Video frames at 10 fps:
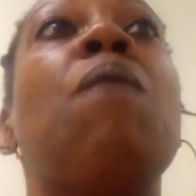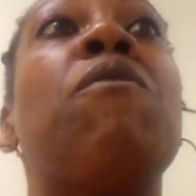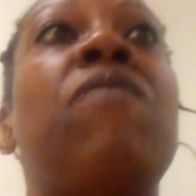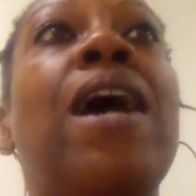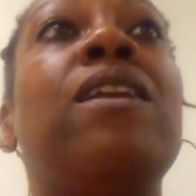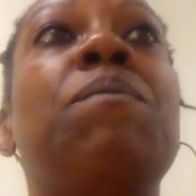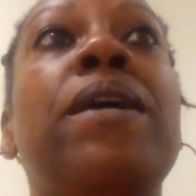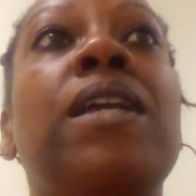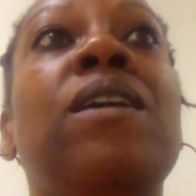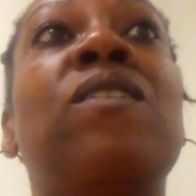Provide an
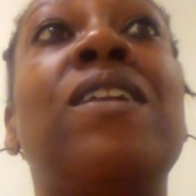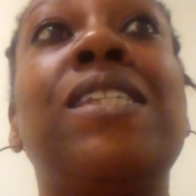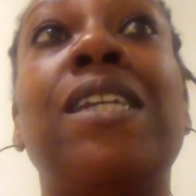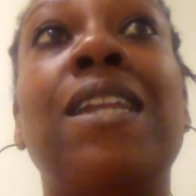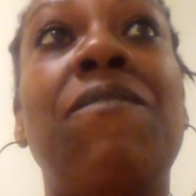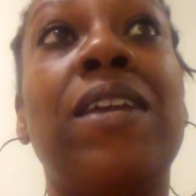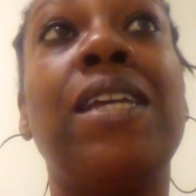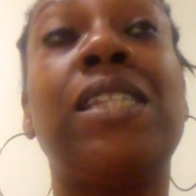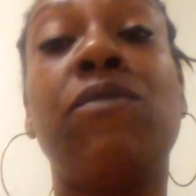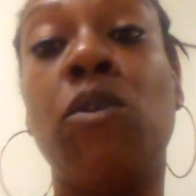opinion on the
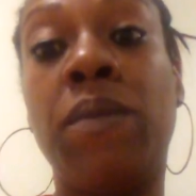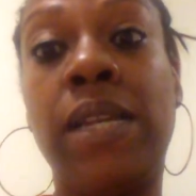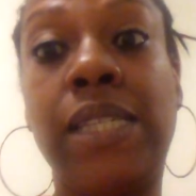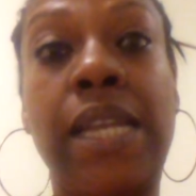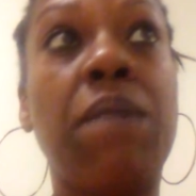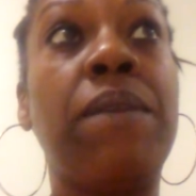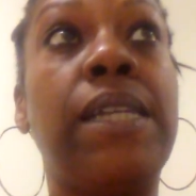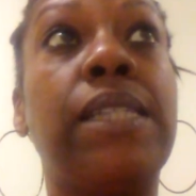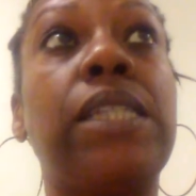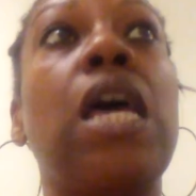significance of opening
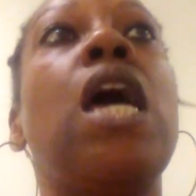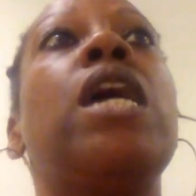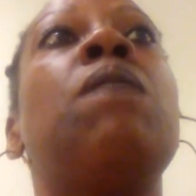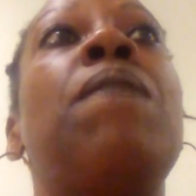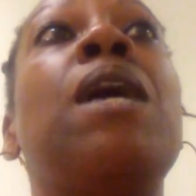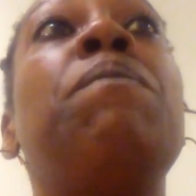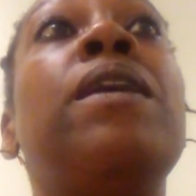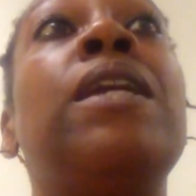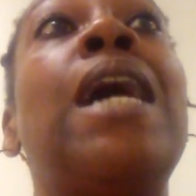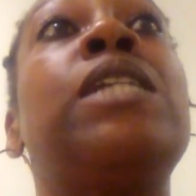statements. In my
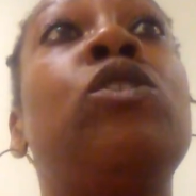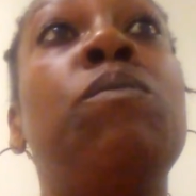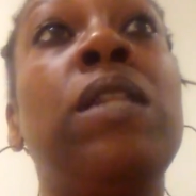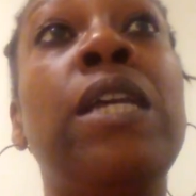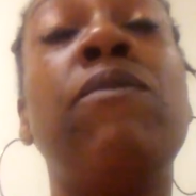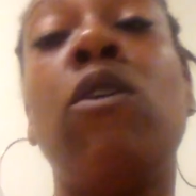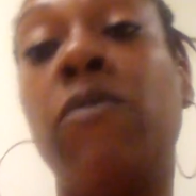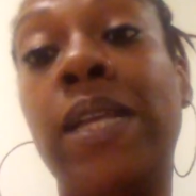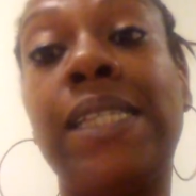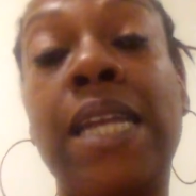opinion, I do believe
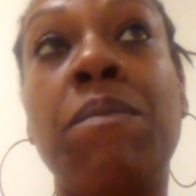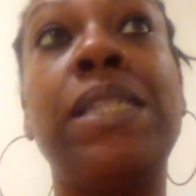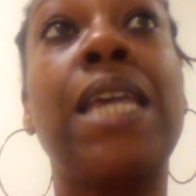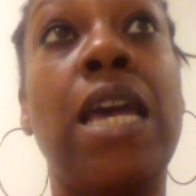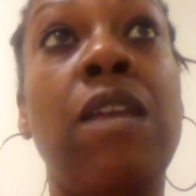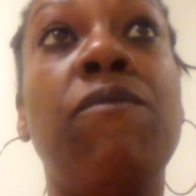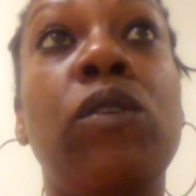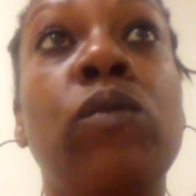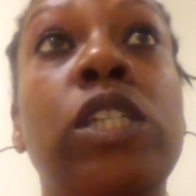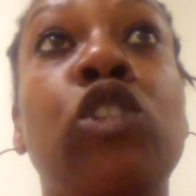opening statements can
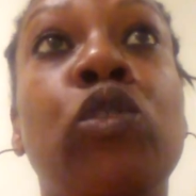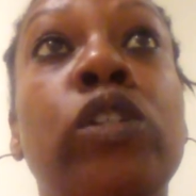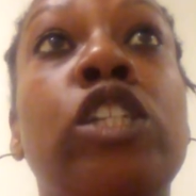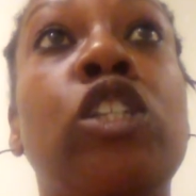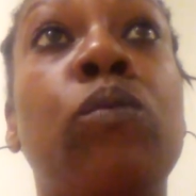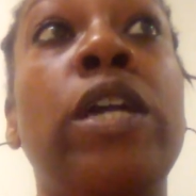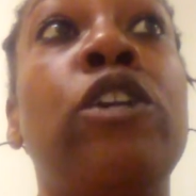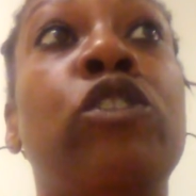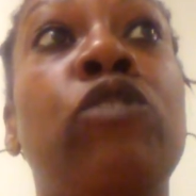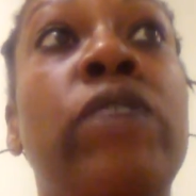influence a jury to sway
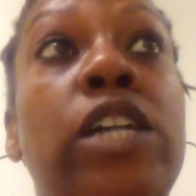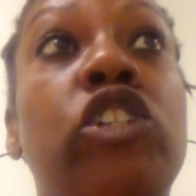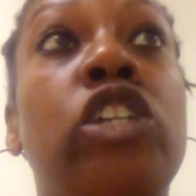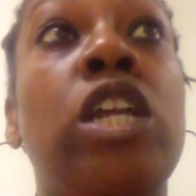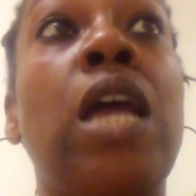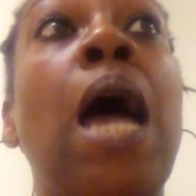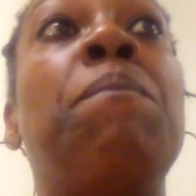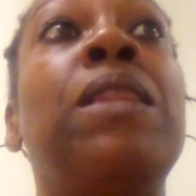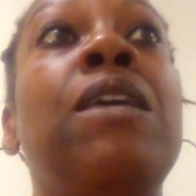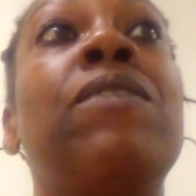in your direction.
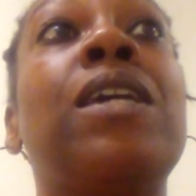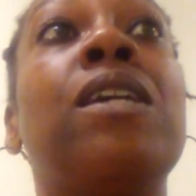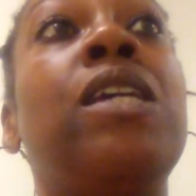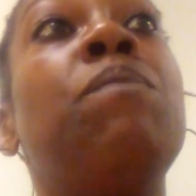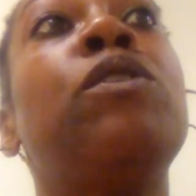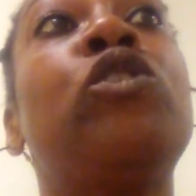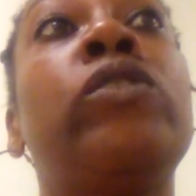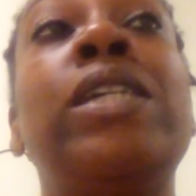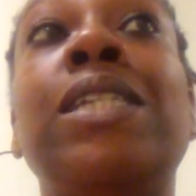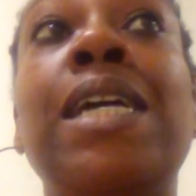I believe it can keep a
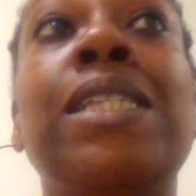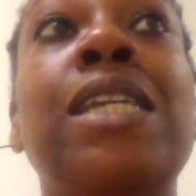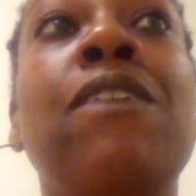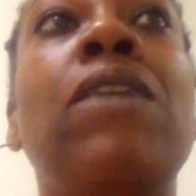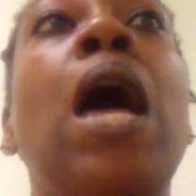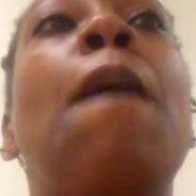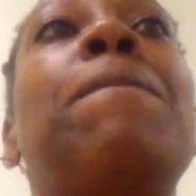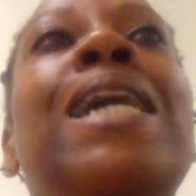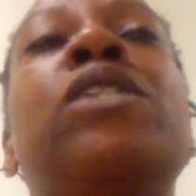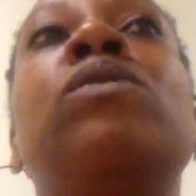jury attentive,
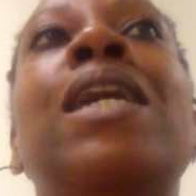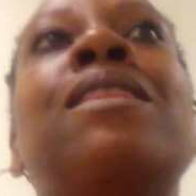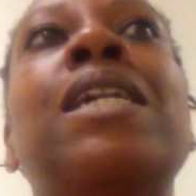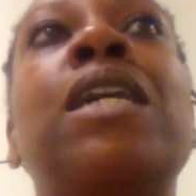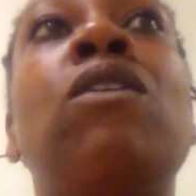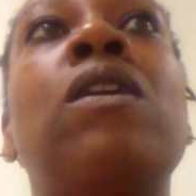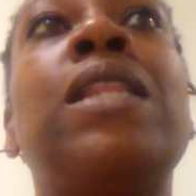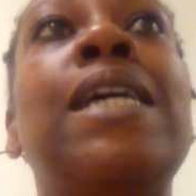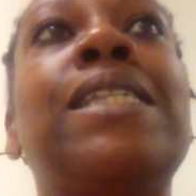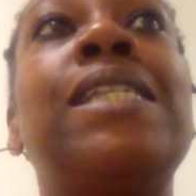but I do not think in all
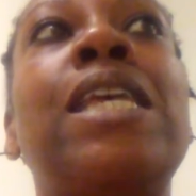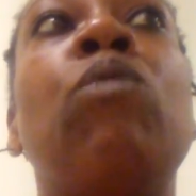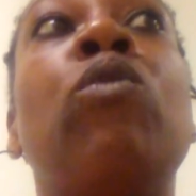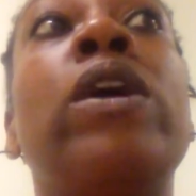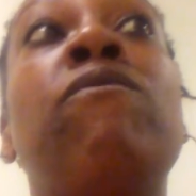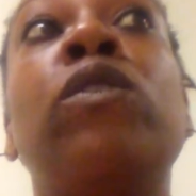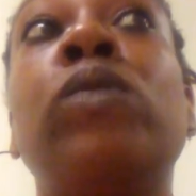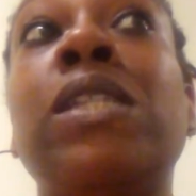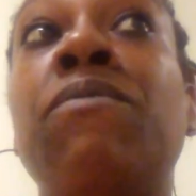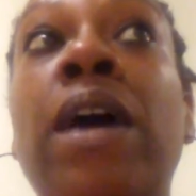cases it will
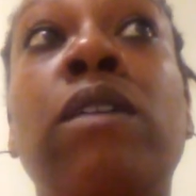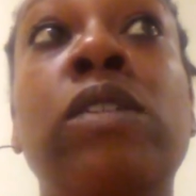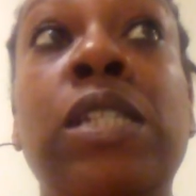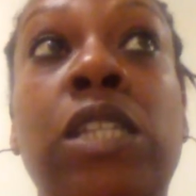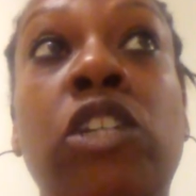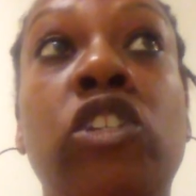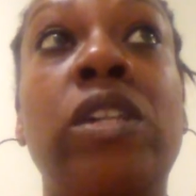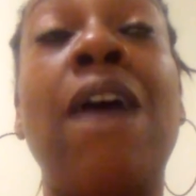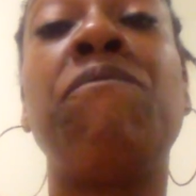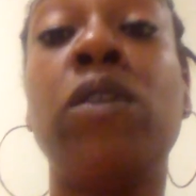influence the final
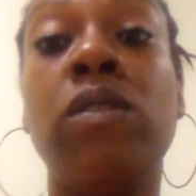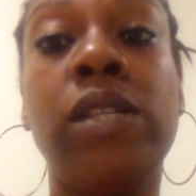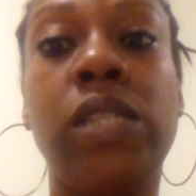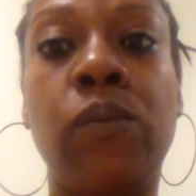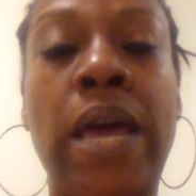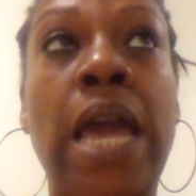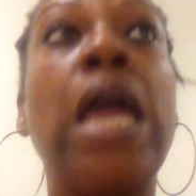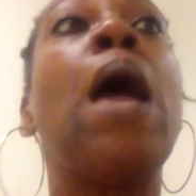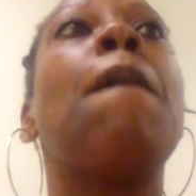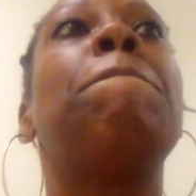decision. I feel this
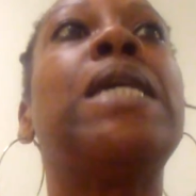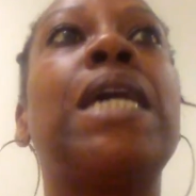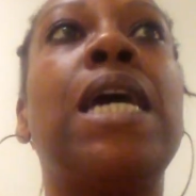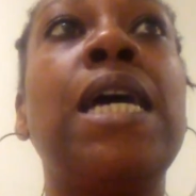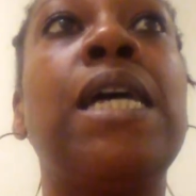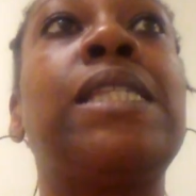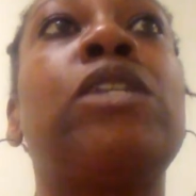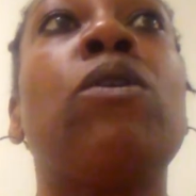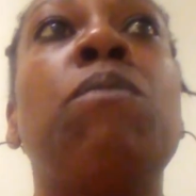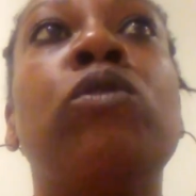way
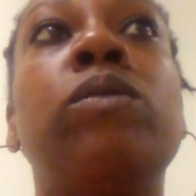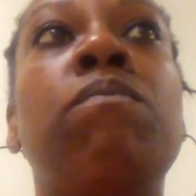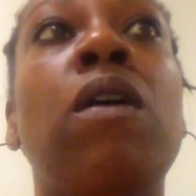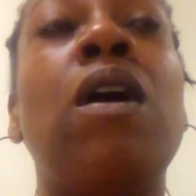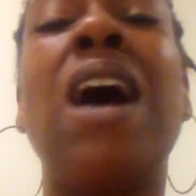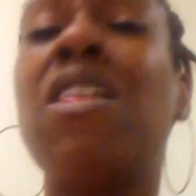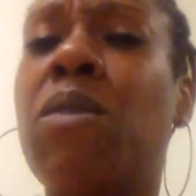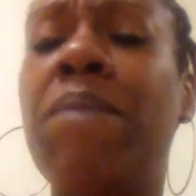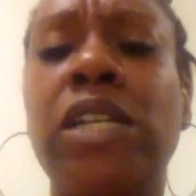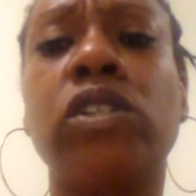because there are
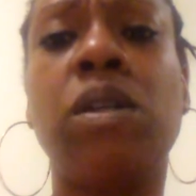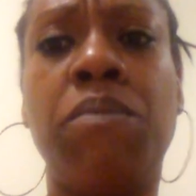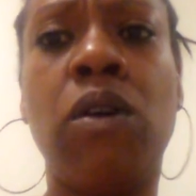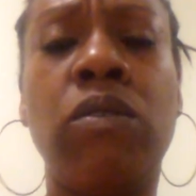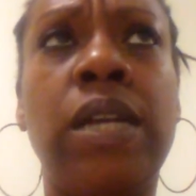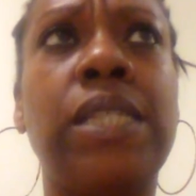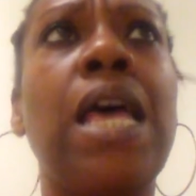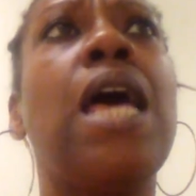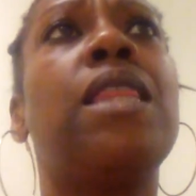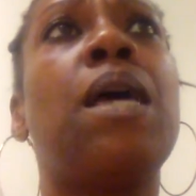other major components
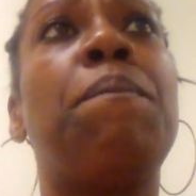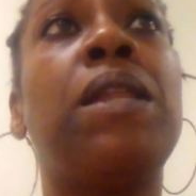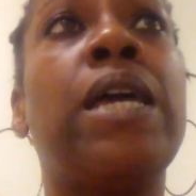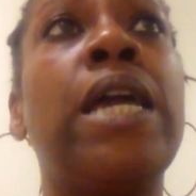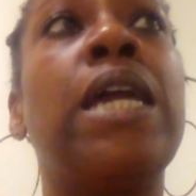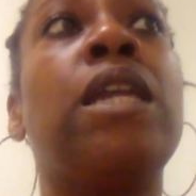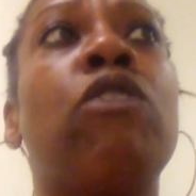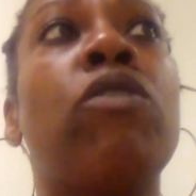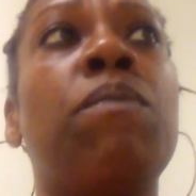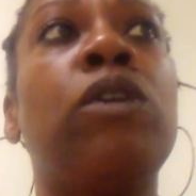that play in
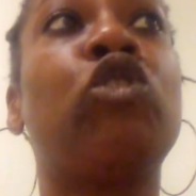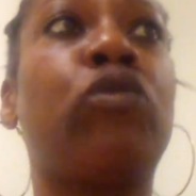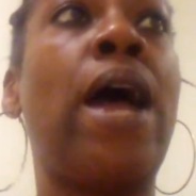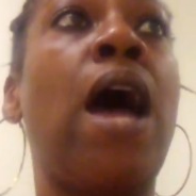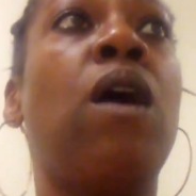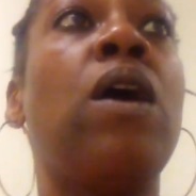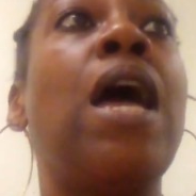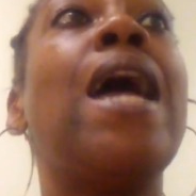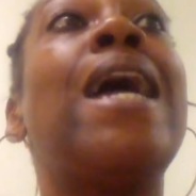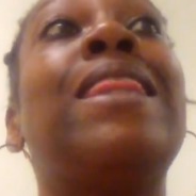a criminal trial,
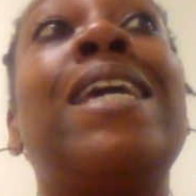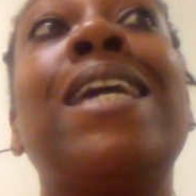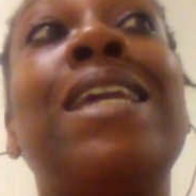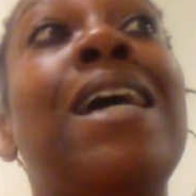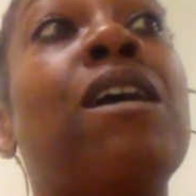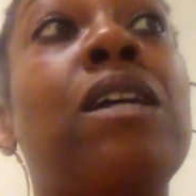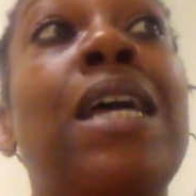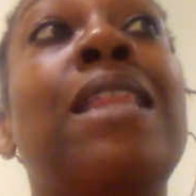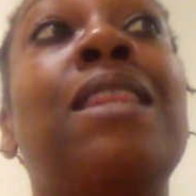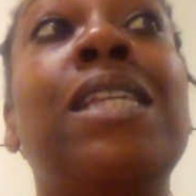and
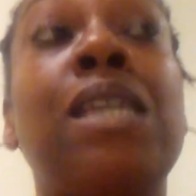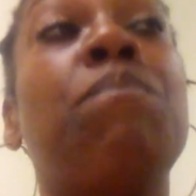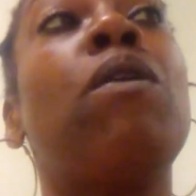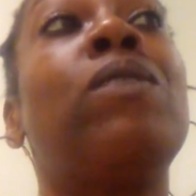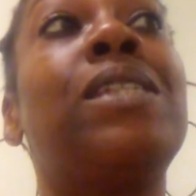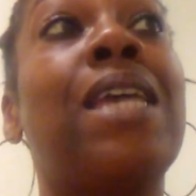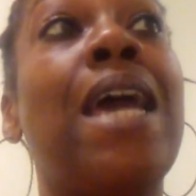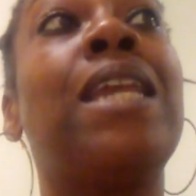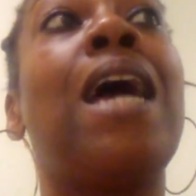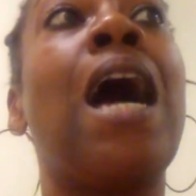these components
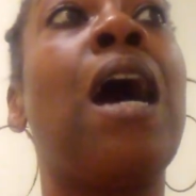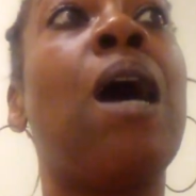can